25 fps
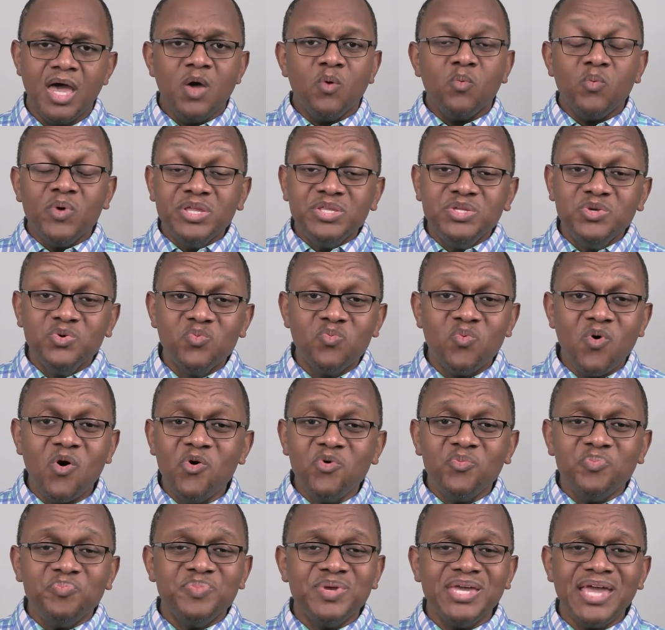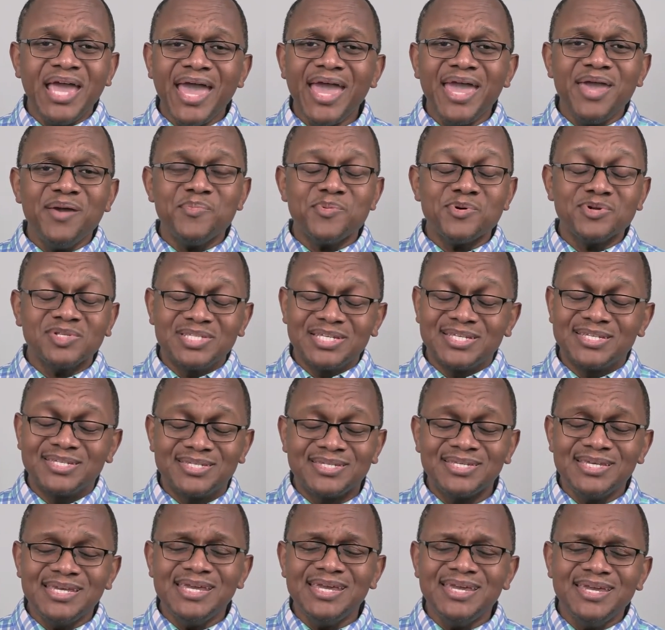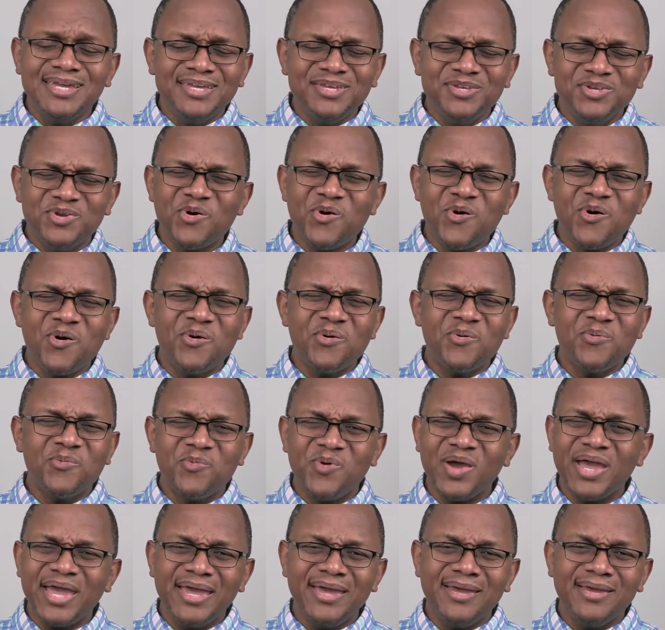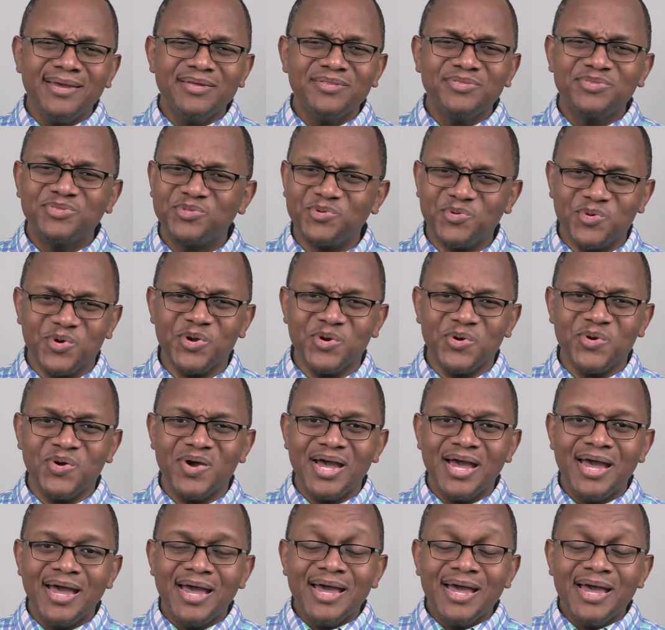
when you won't be able to see your way through,